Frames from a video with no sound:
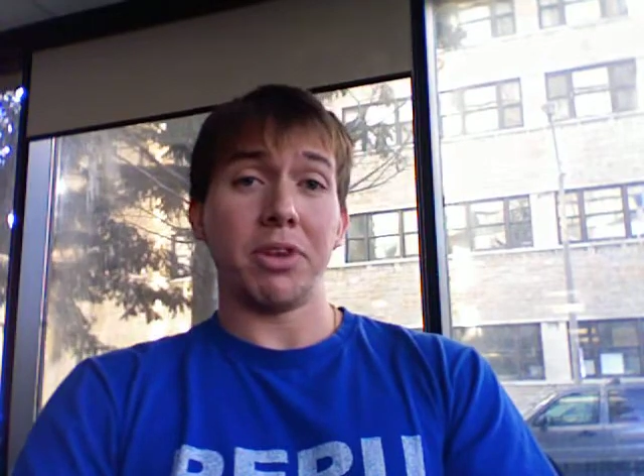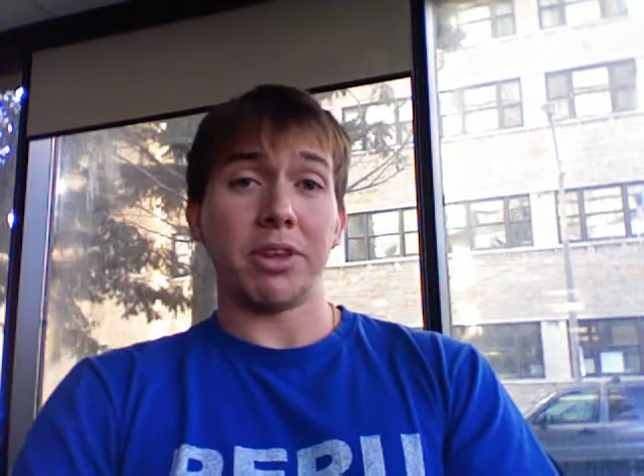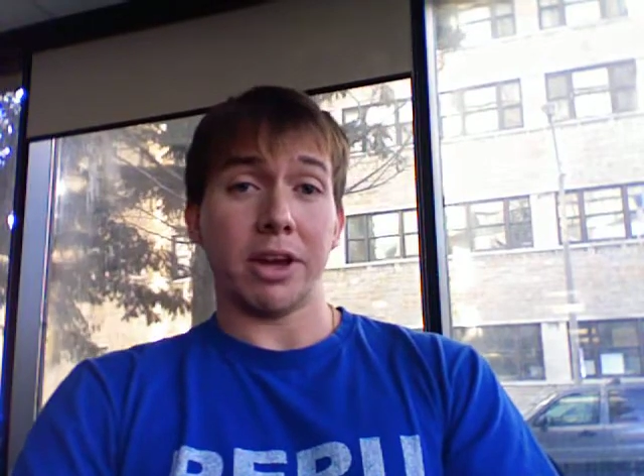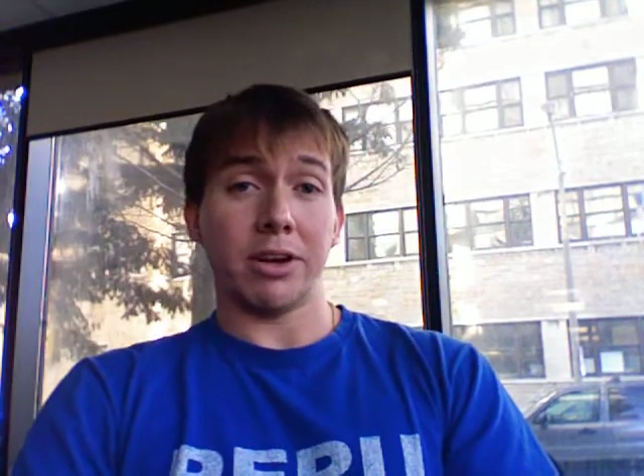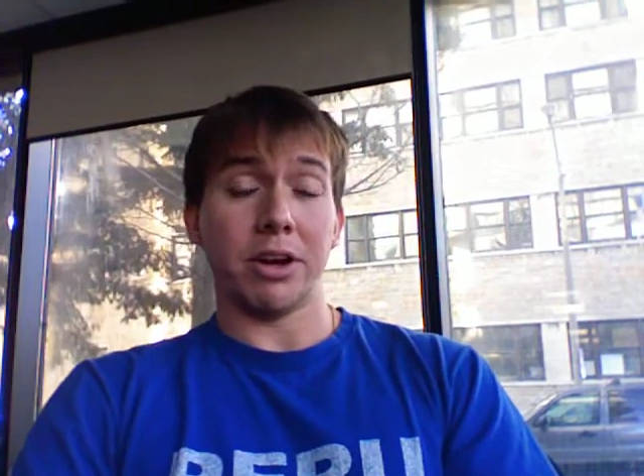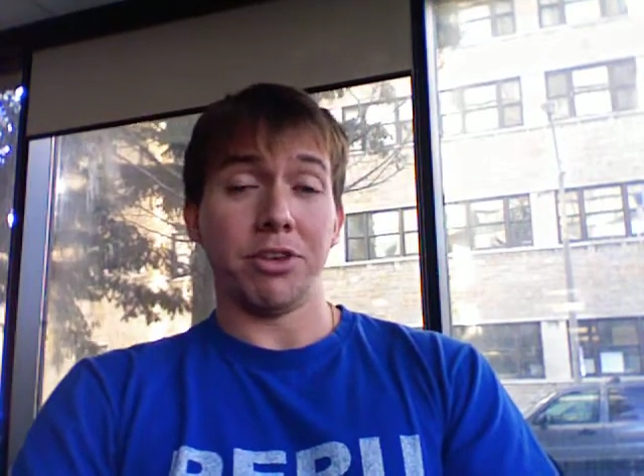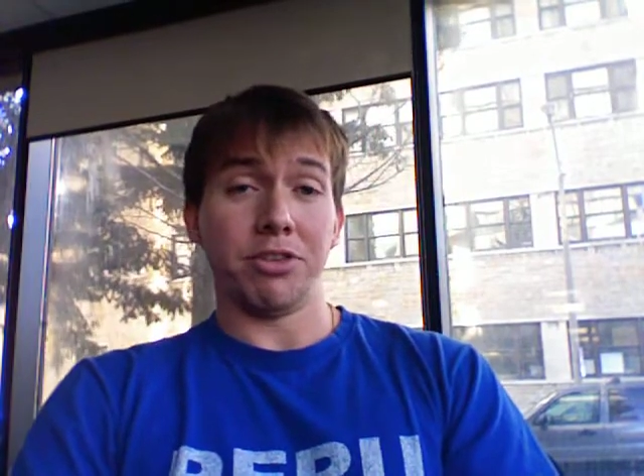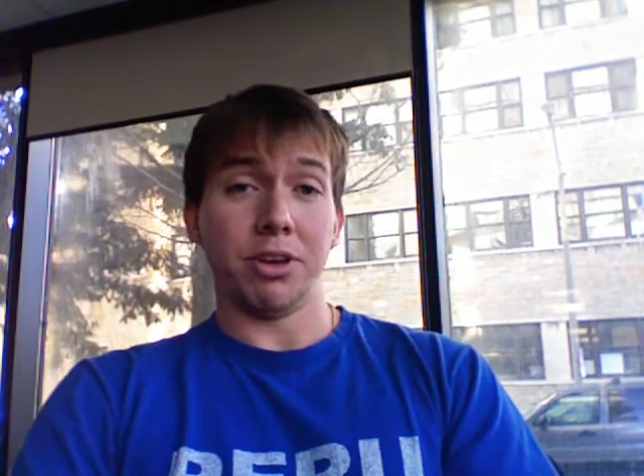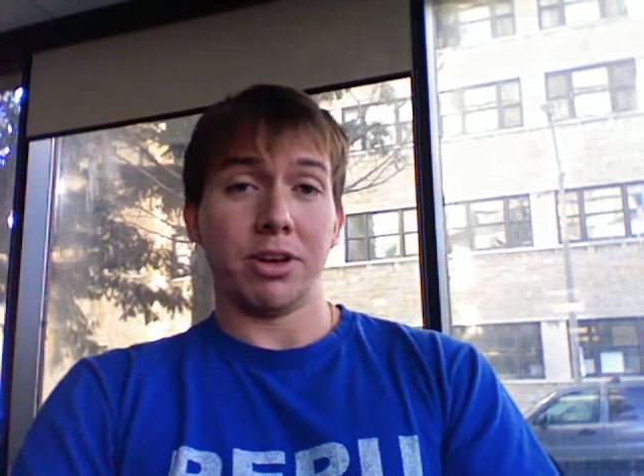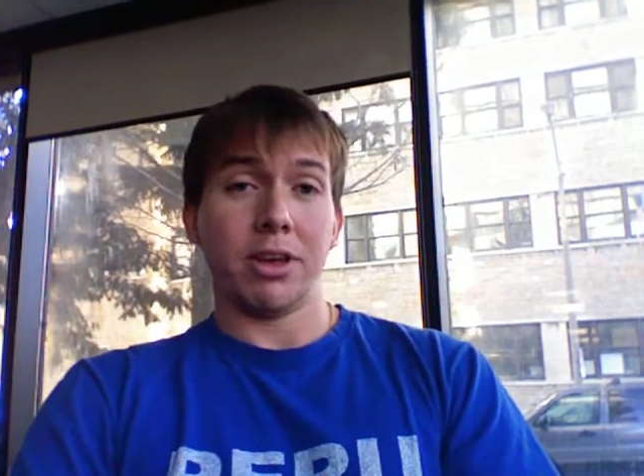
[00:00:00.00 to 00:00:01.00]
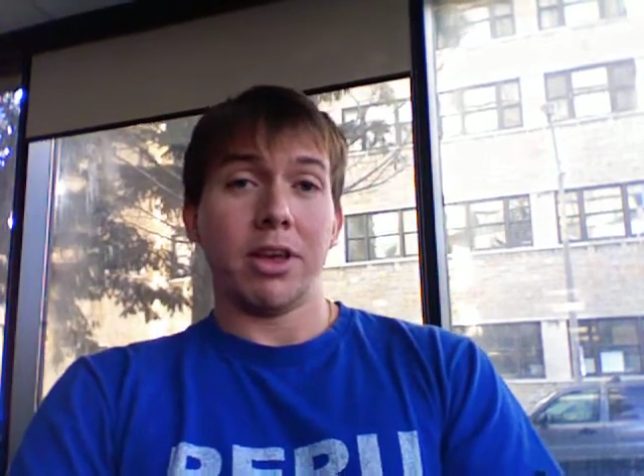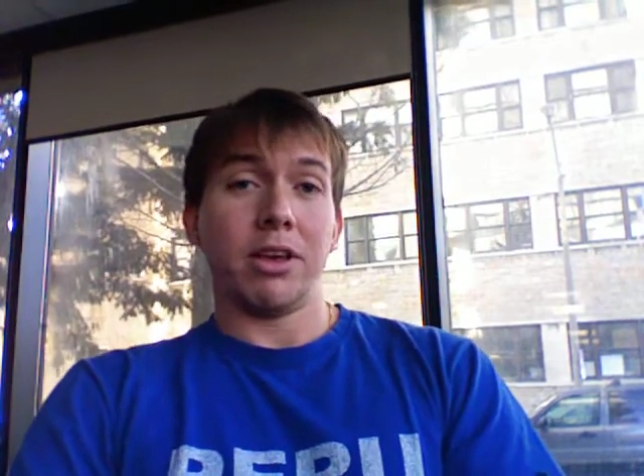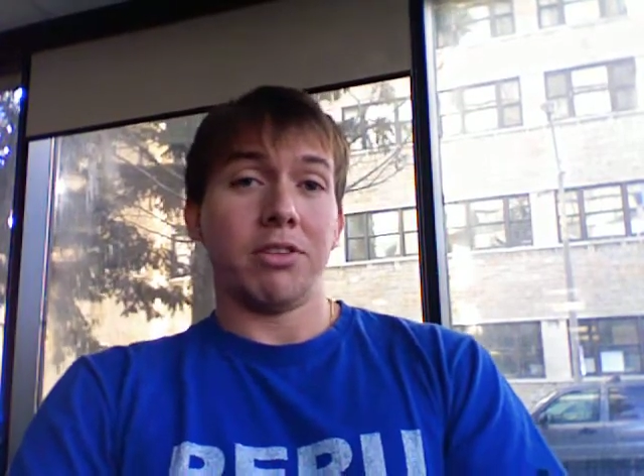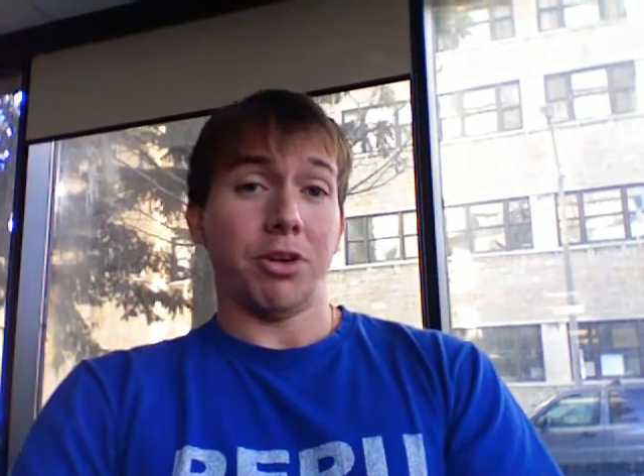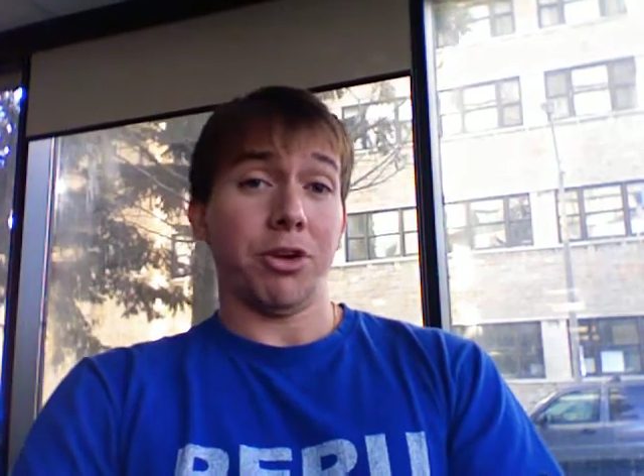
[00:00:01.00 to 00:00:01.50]
technology
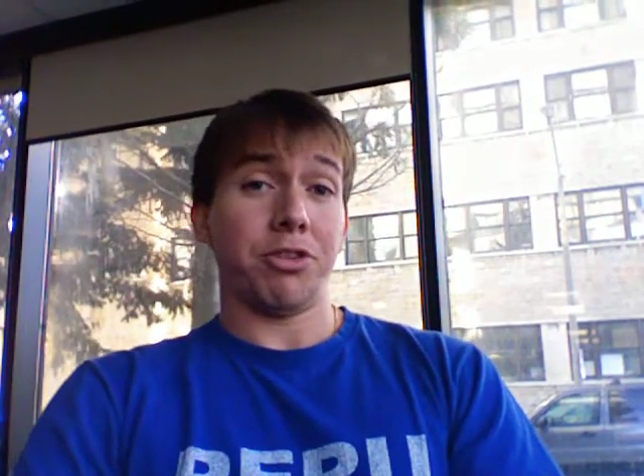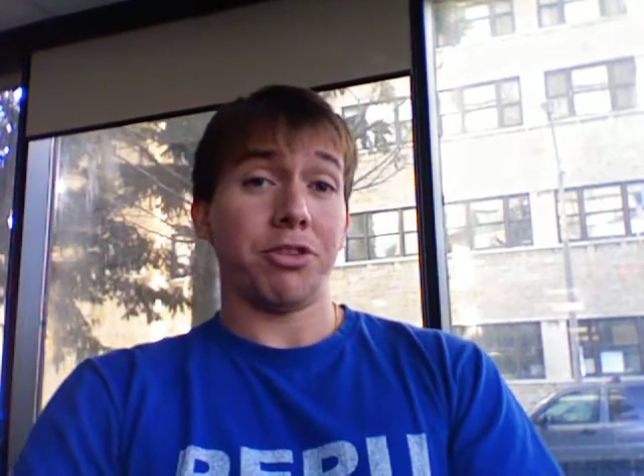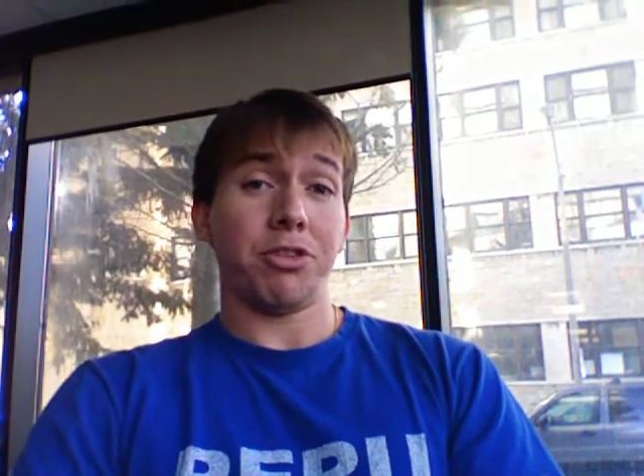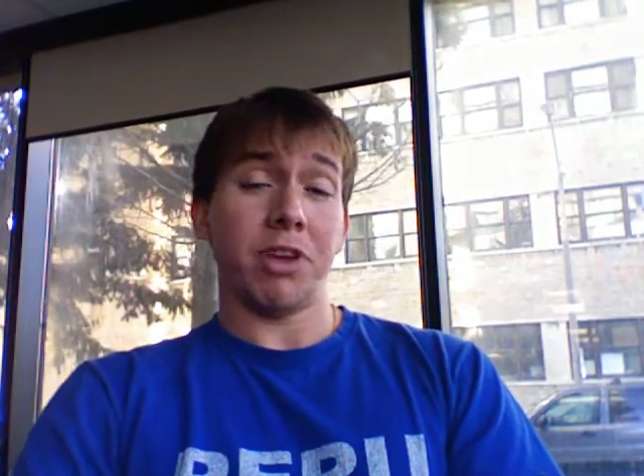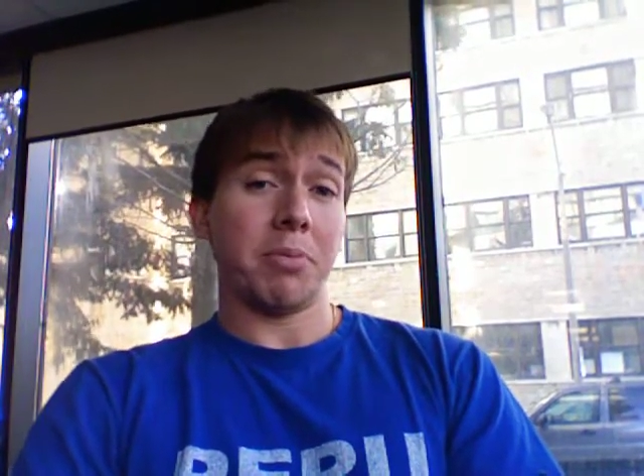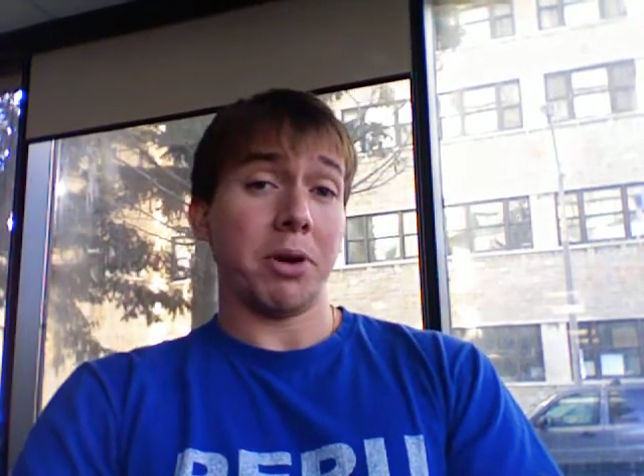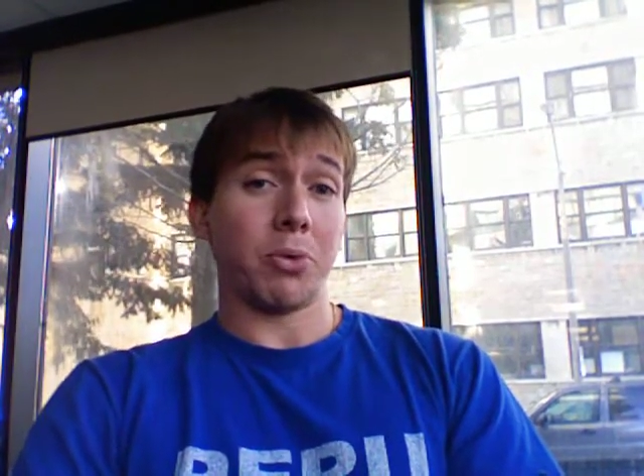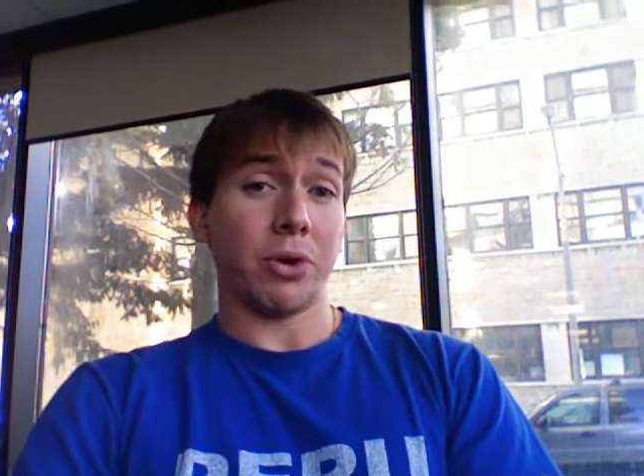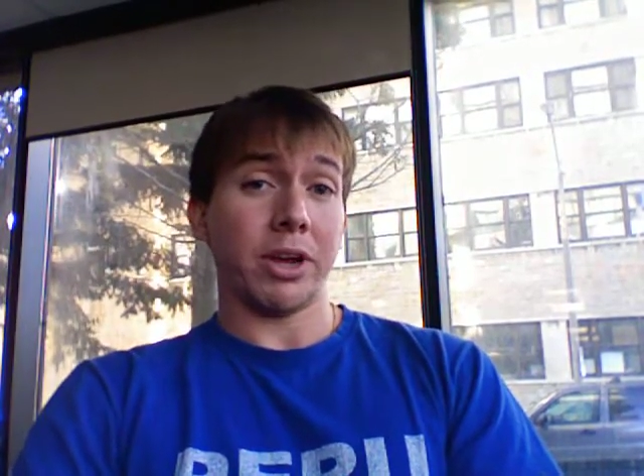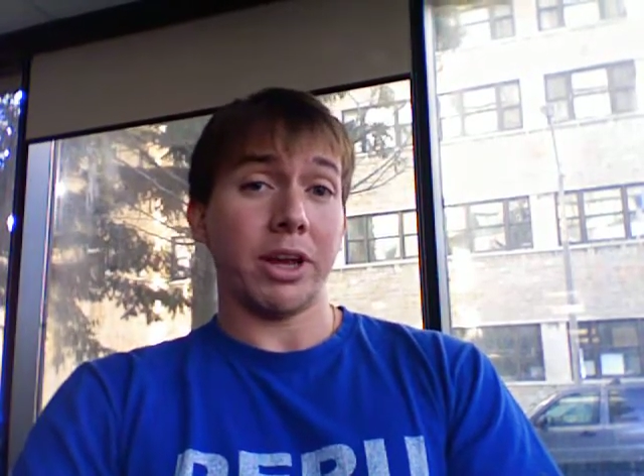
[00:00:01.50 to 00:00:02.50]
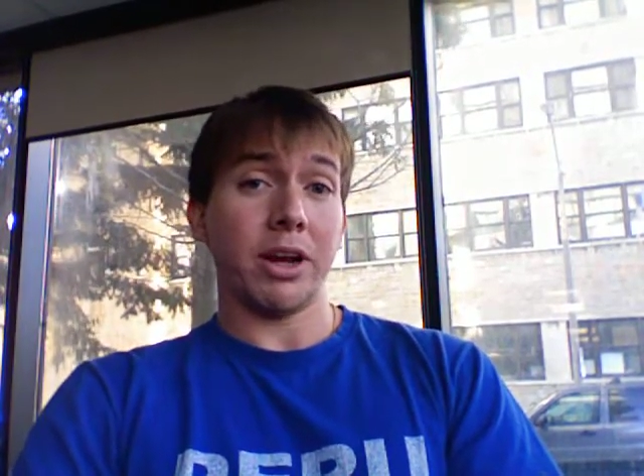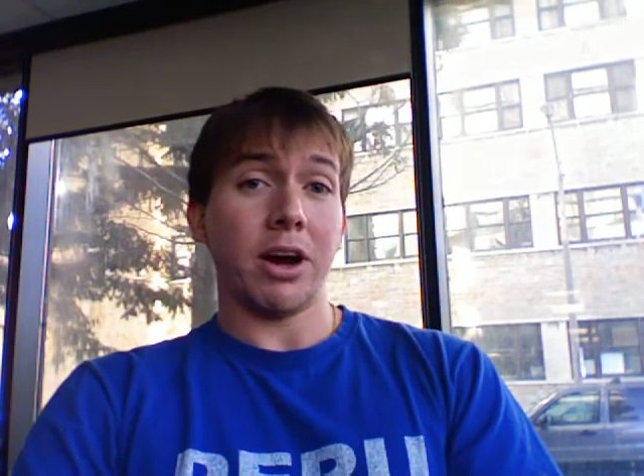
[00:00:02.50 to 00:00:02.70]
is that researchers have been working